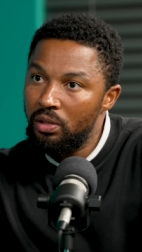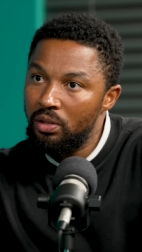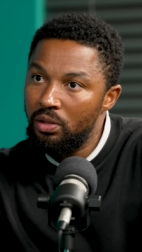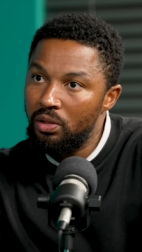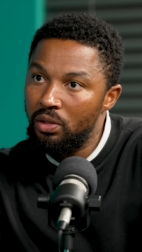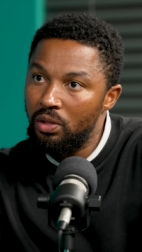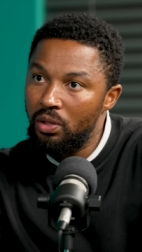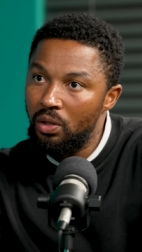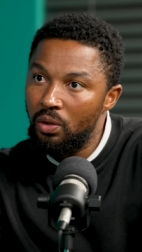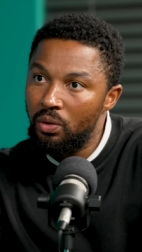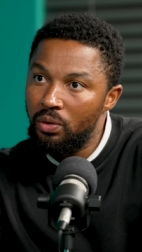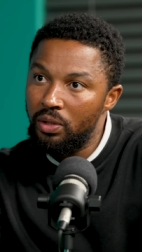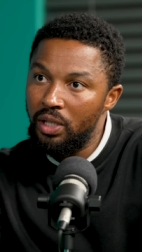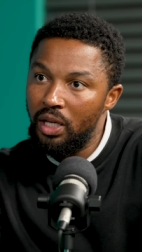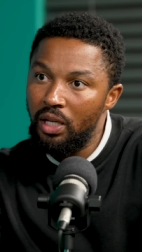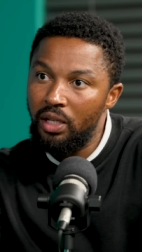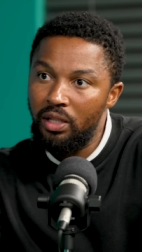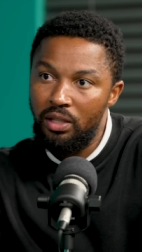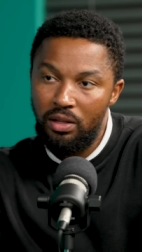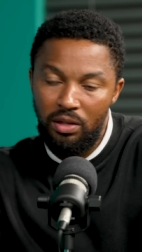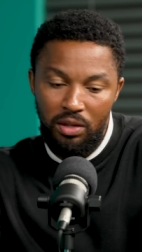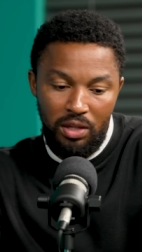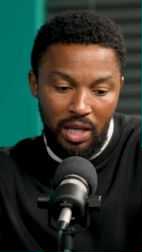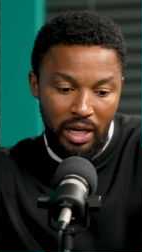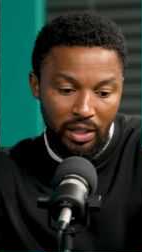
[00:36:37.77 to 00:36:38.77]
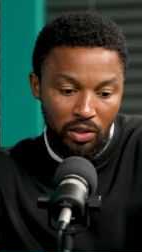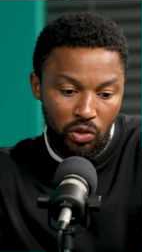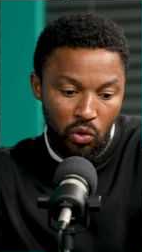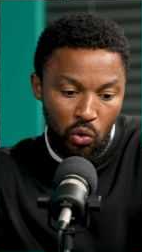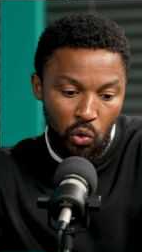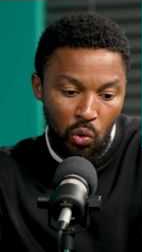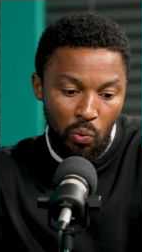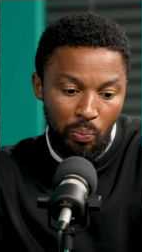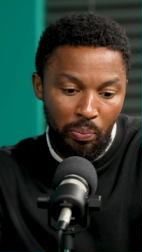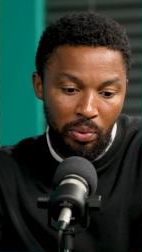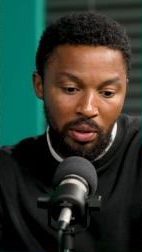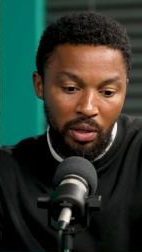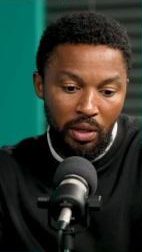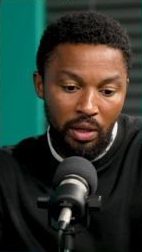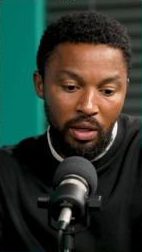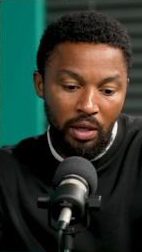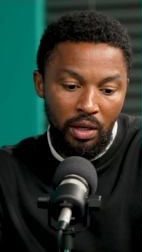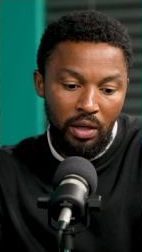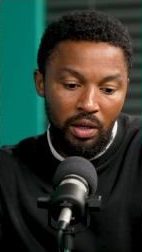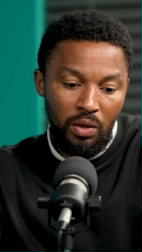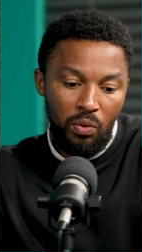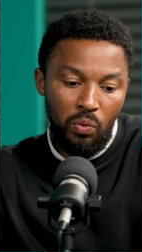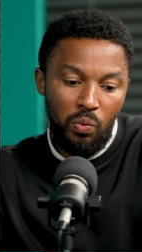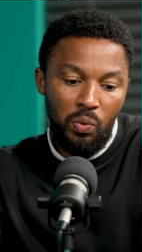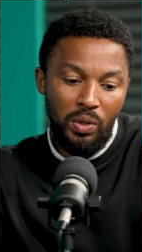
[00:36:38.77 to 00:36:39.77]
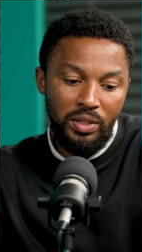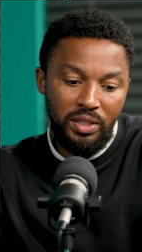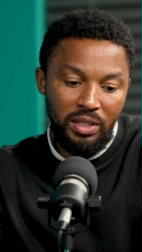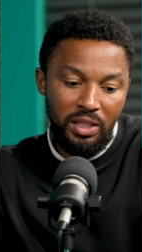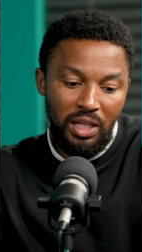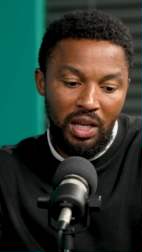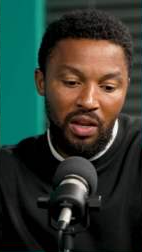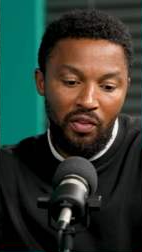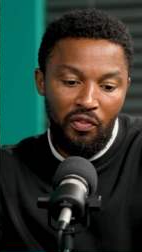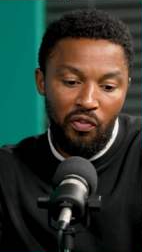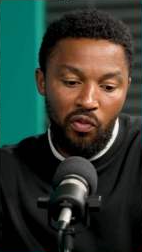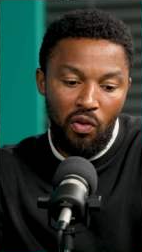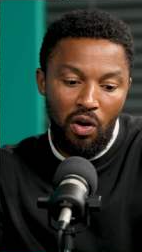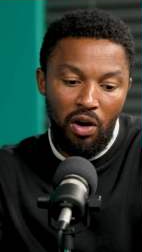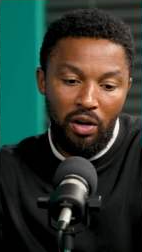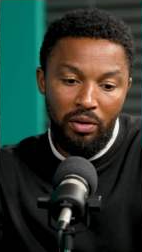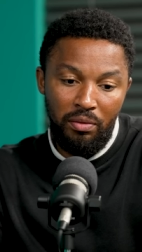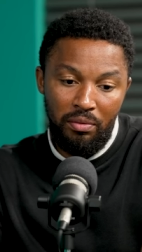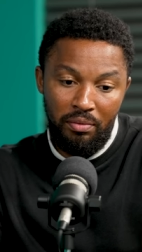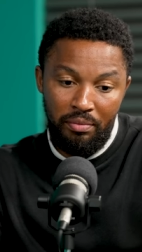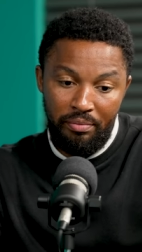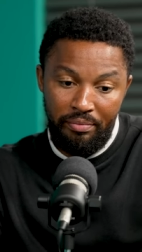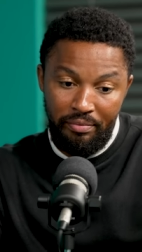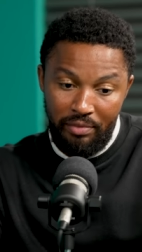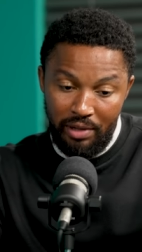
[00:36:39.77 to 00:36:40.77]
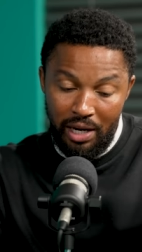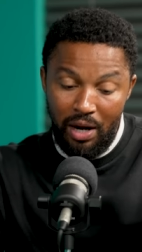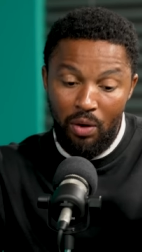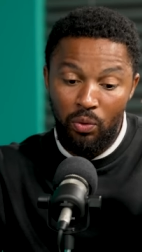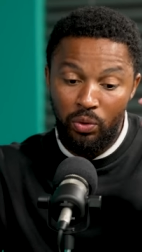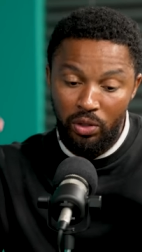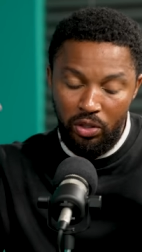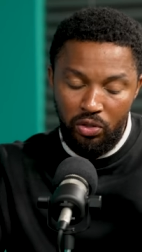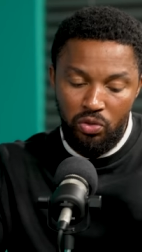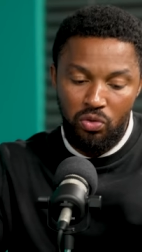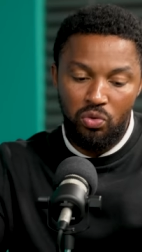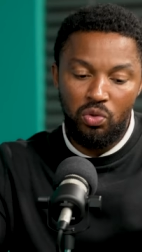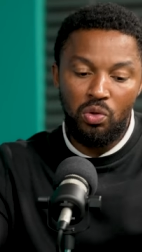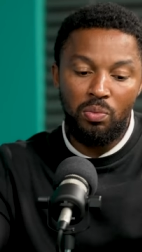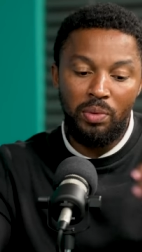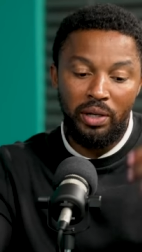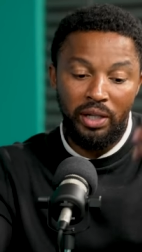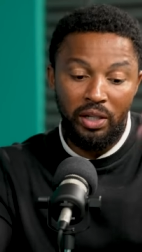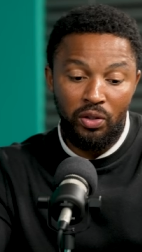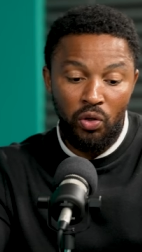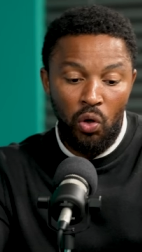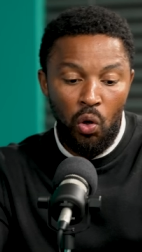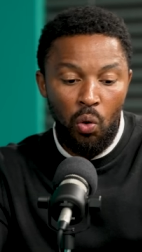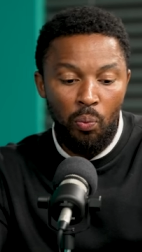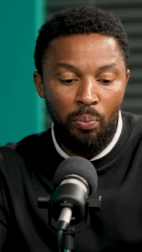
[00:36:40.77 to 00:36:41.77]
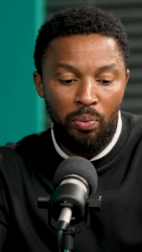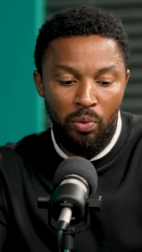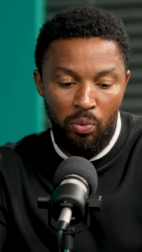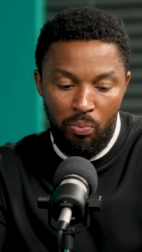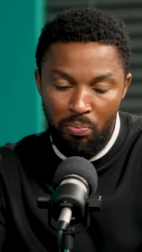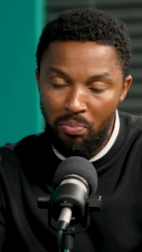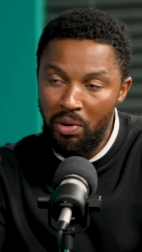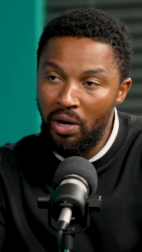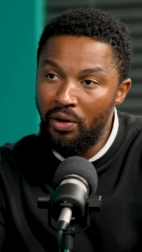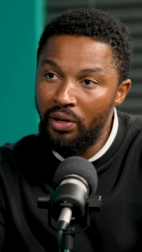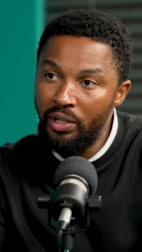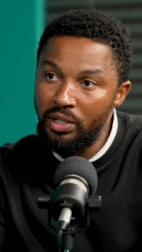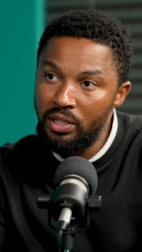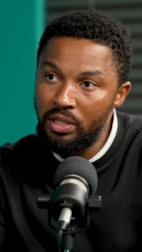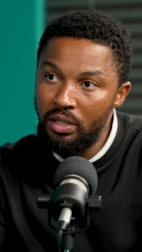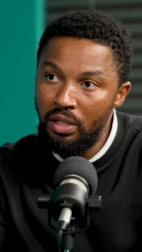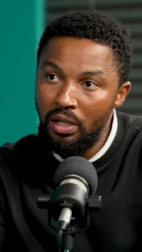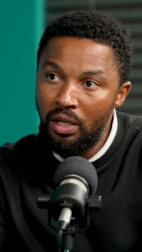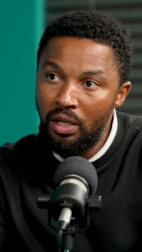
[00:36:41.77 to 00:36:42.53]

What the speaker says: You know, that group was there on, I would assume and hope, merit.